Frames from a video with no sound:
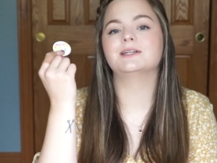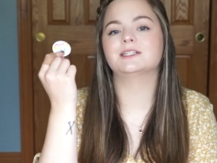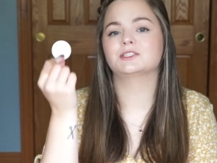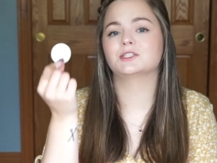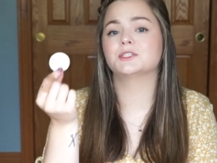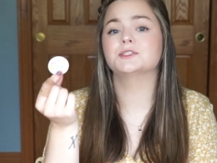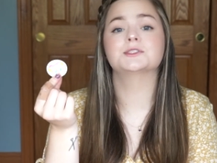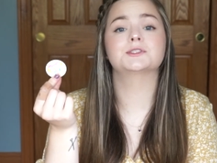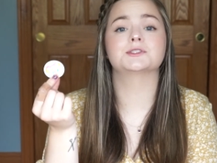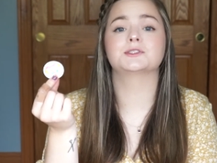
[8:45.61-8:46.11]
It's
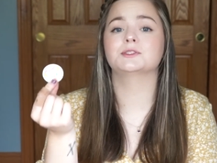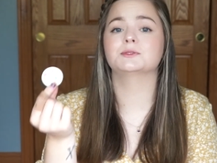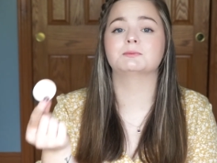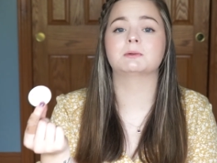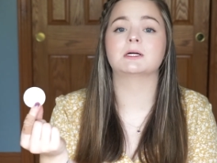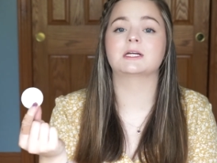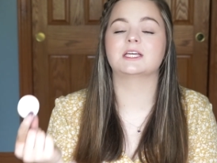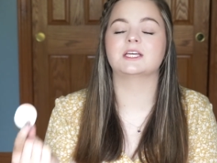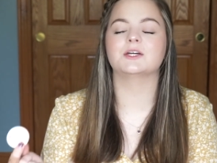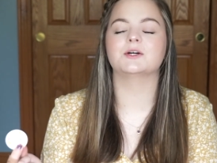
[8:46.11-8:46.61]
also
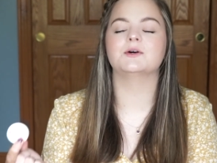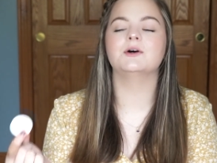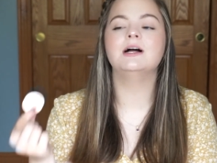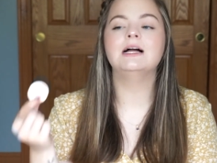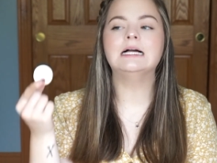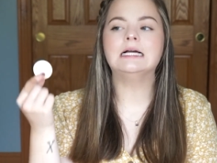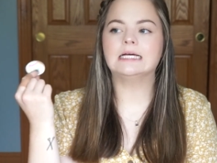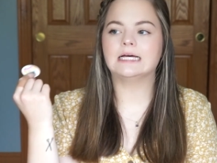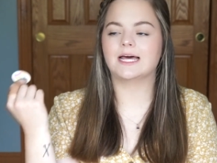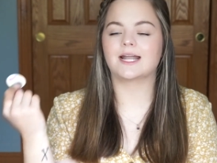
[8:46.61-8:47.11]
super cute,
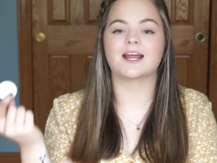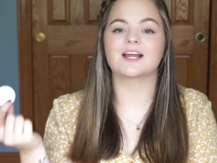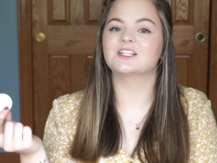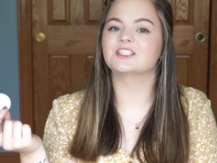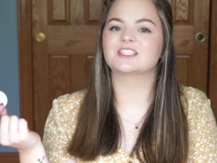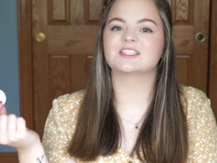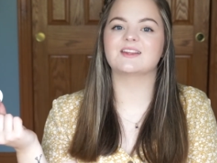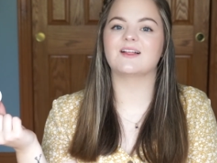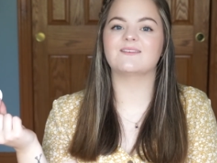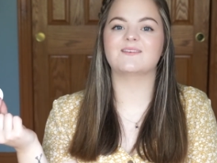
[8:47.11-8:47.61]
and I
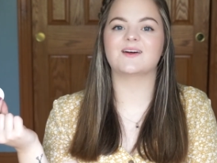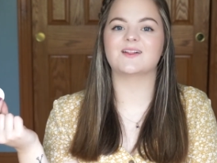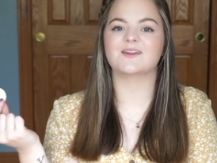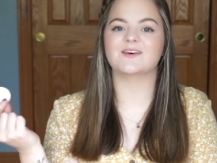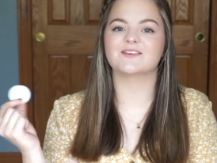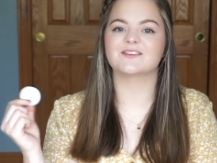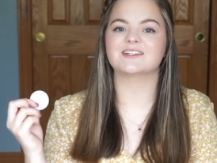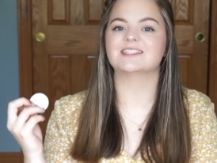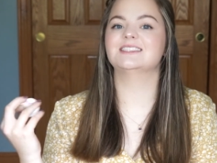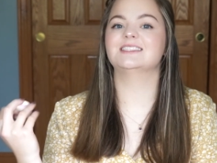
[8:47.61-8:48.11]
just love
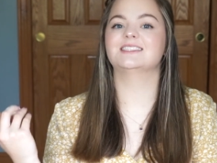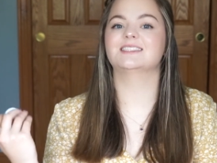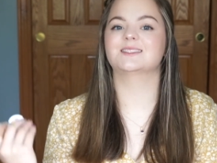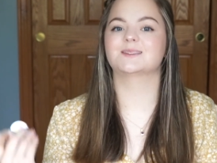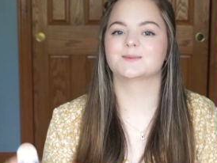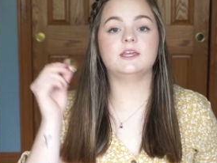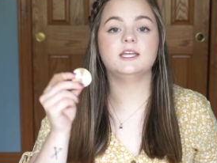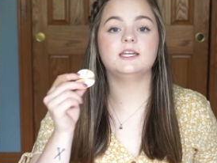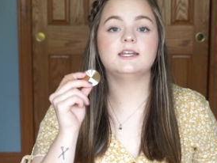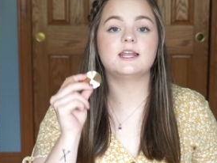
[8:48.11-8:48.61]

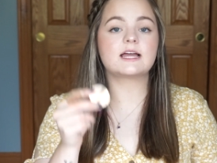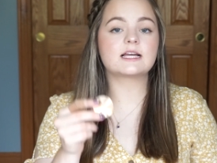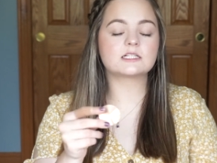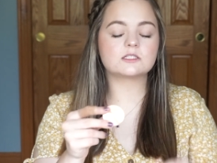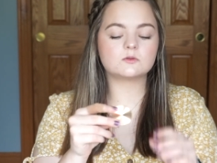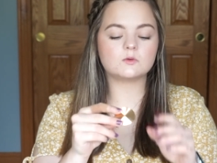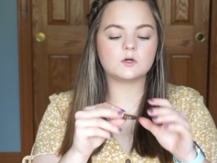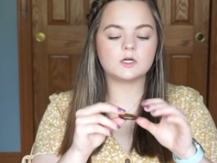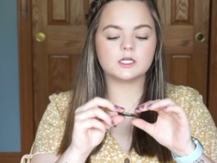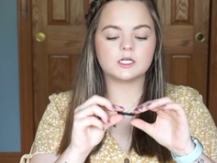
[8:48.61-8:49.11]
elephants. The
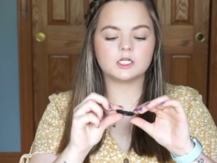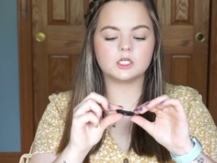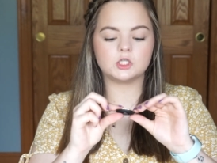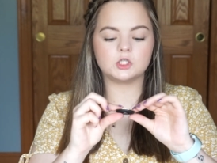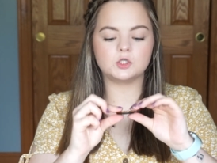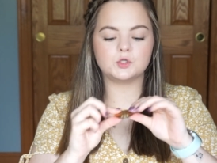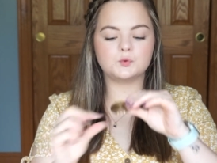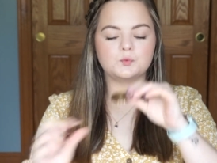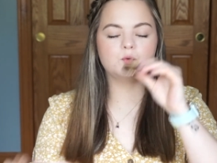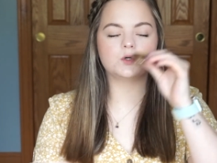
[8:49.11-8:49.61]
next one
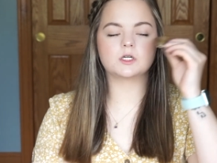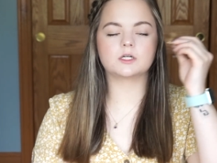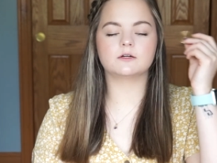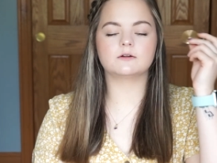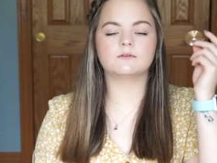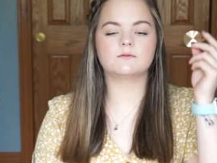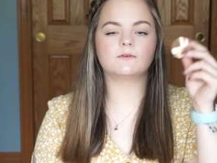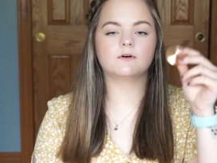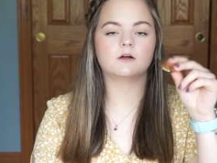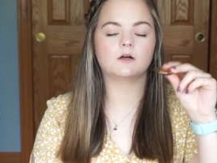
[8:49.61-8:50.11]
you would
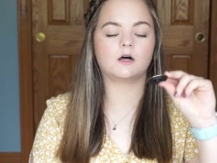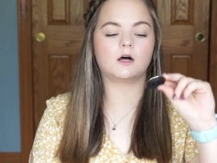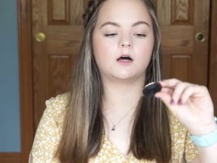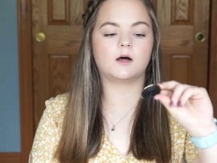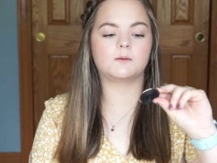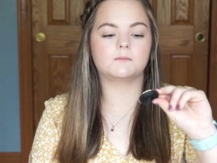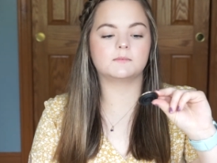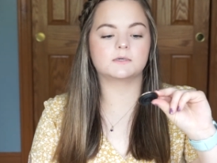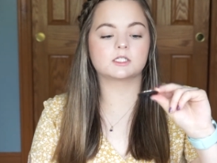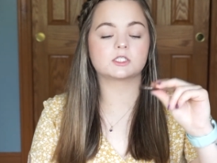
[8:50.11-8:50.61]

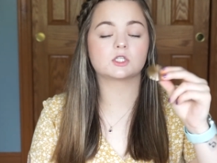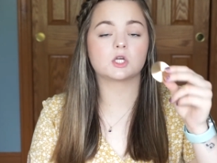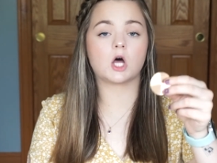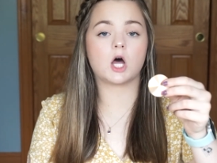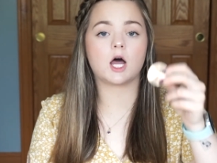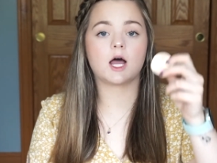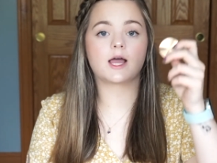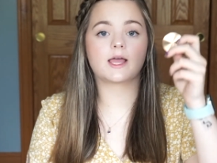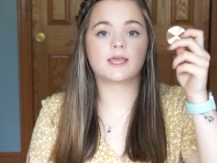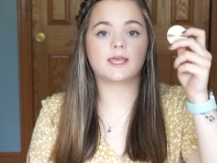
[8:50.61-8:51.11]
have
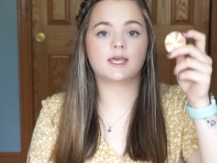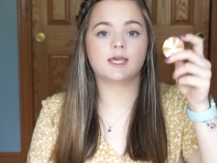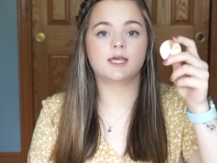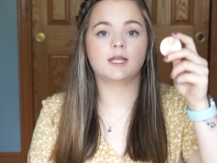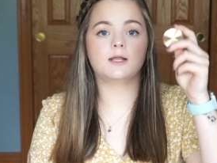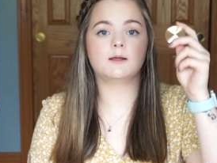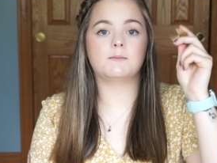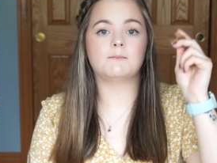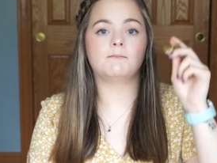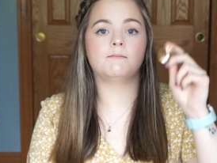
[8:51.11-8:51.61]
saw
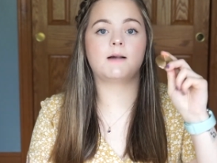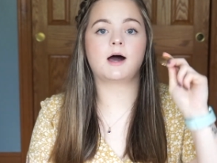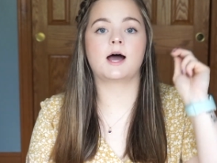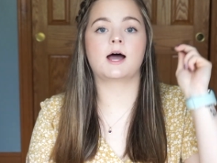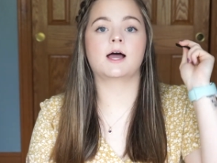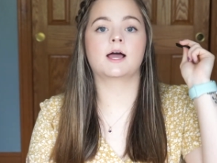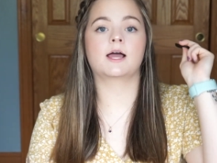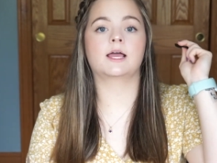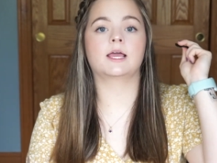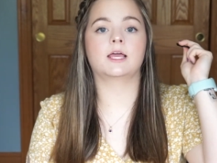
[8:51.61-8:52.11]
in
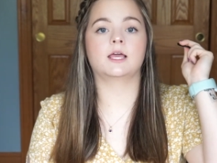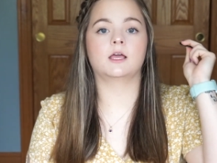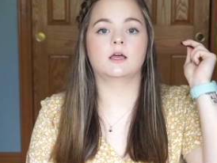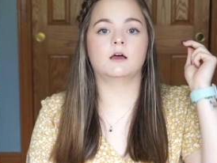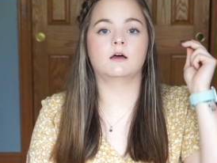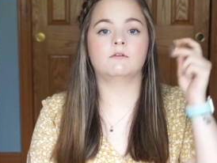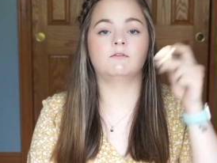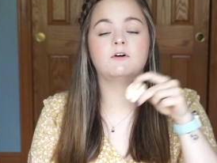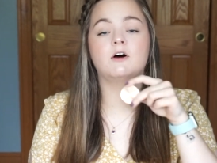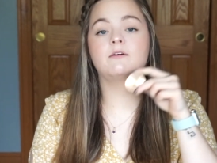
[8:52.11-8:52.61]

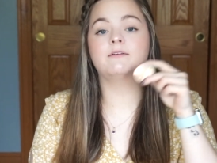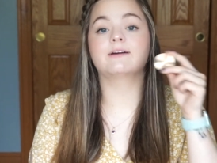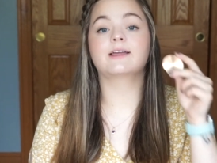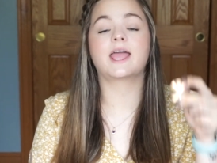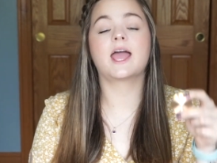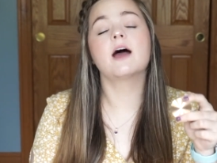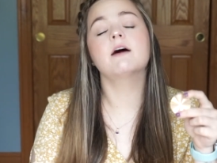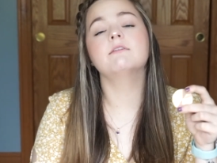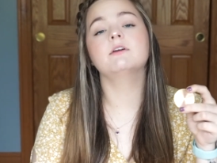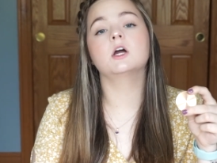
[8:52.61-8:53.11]
my Velvet
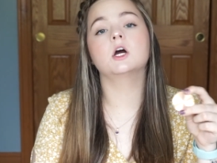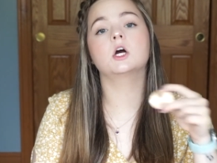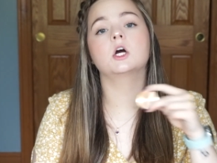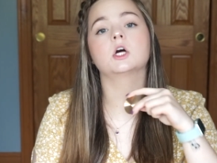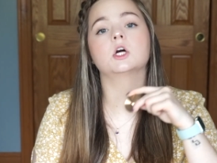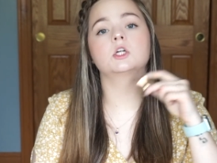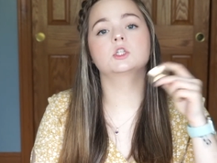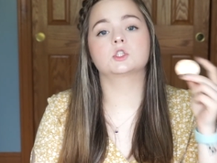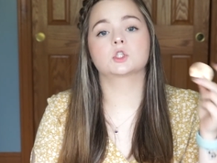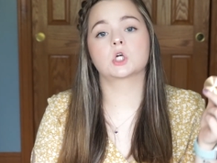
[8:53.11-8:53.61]

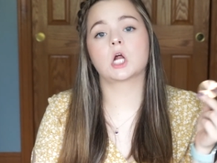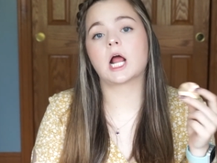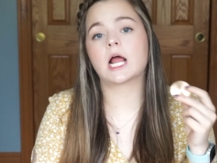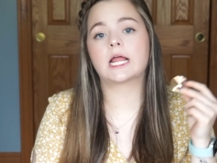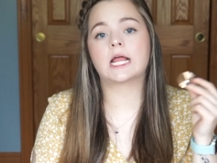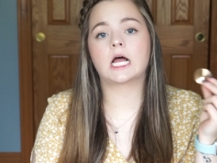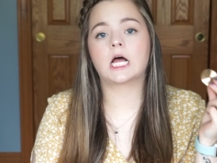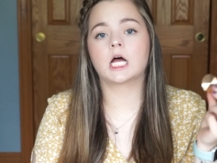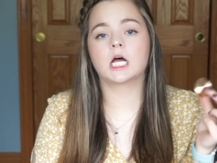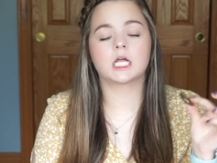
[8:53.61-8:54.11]
Caviar
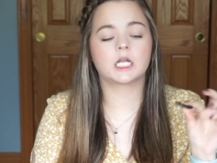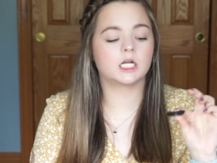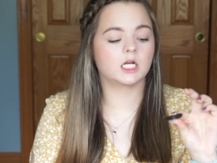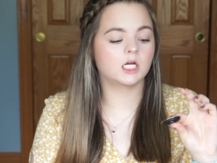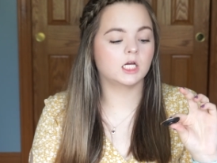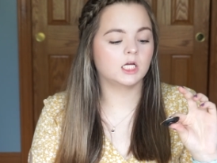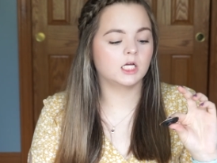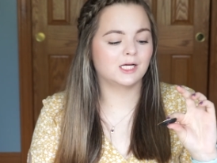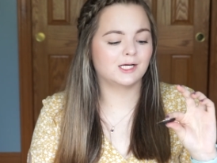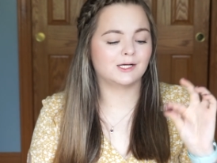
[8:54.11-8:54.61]

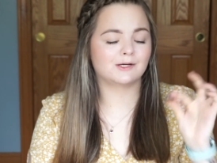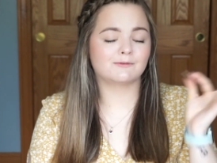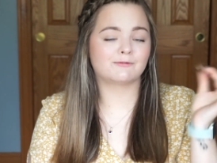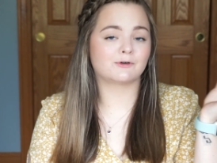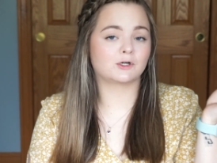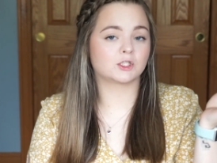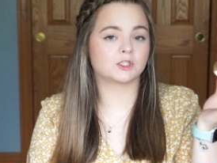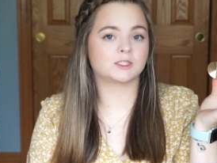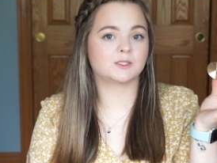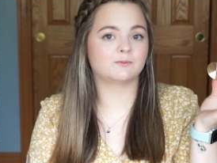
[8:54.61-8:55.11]
try-on
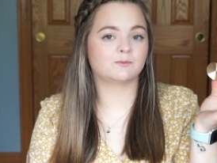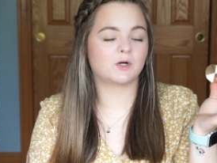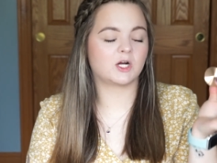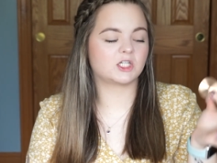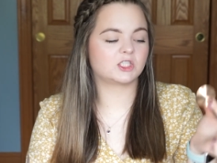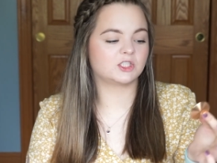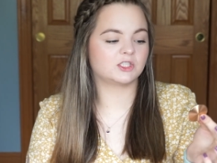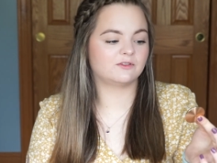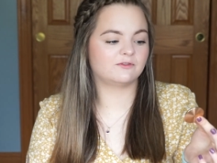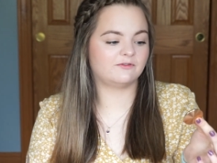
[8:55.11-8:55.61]
first
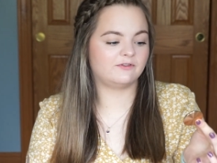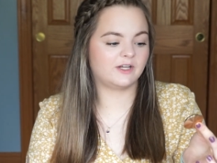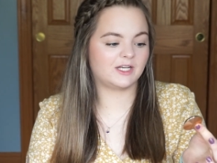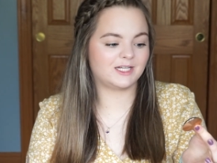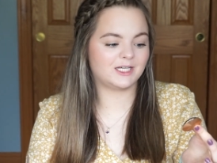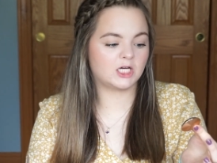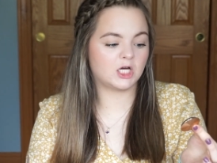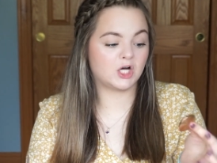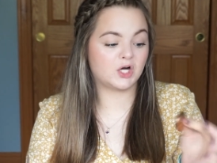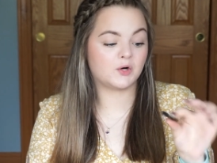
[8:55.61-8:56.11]
impression
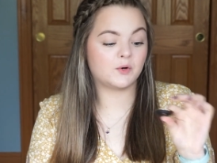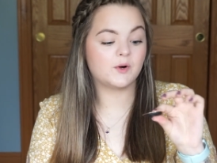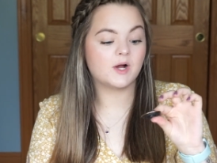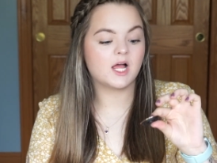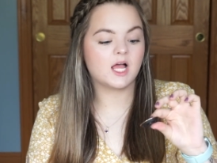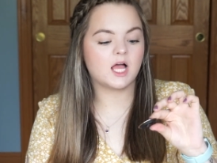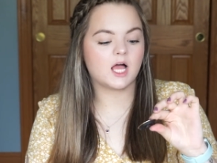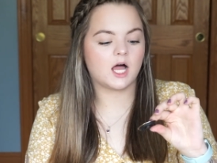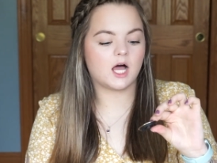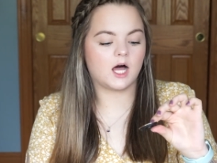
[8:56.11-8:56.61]
video,
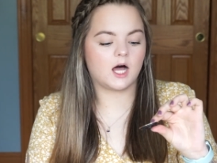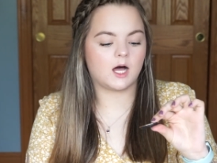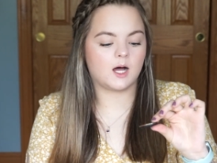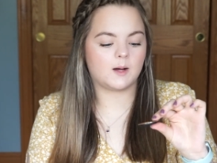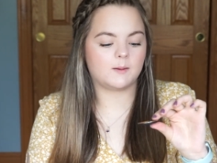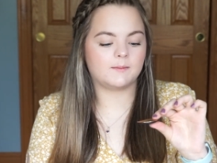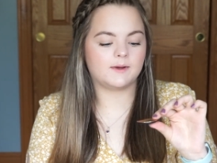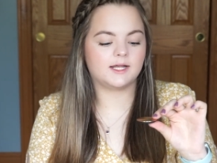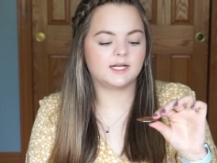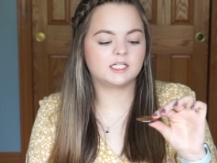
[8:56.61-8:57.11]

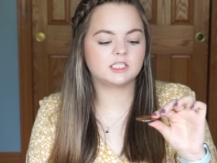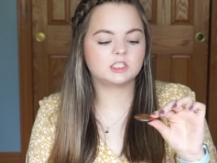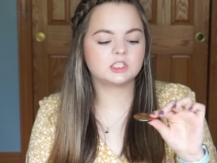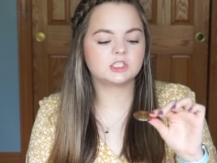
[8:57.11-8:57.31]
and it's